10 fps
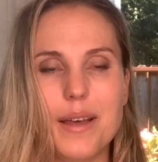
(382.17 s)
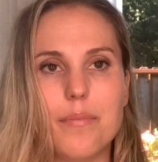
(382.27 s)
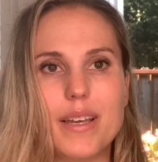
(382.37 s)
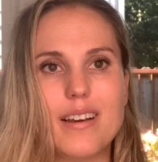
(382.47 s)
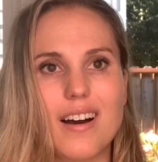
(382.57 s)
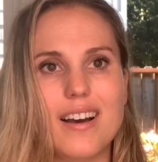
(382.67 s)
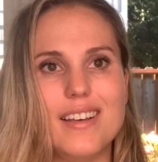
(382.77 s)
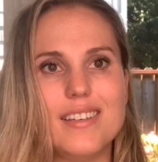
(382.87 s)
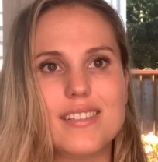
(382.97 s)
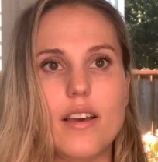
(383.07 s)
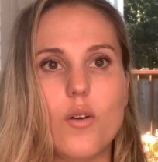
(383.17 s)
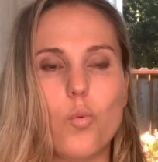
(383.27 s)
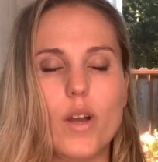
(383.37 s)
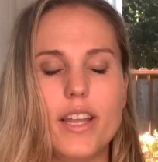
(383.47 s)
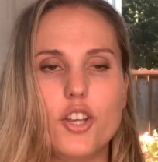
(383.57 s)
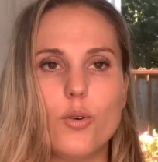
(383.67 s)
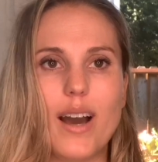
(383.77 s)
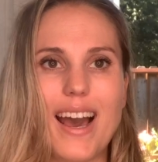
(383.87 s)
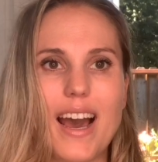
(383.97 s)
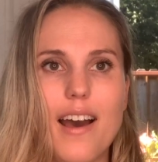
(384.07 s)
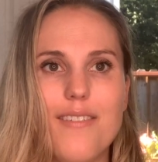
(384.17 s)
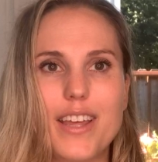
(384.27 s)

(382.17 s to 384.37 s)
Because when you have